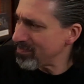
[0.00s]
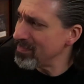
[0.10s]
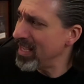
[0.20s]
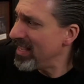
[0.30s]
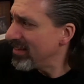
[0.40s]

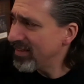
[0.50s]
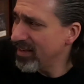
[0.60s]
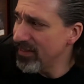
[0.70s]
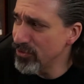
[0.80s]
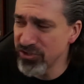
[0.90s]
And
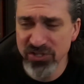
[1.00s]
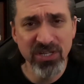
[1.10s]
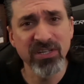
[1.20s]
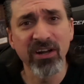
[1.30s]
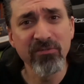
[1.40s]
there's just a
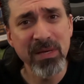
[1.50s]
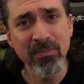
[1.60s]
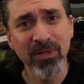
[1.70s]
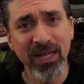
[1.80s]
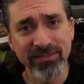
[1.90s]
ton of
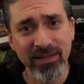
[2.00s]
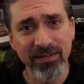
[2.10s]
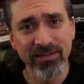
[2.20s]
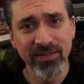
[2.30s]
people out there.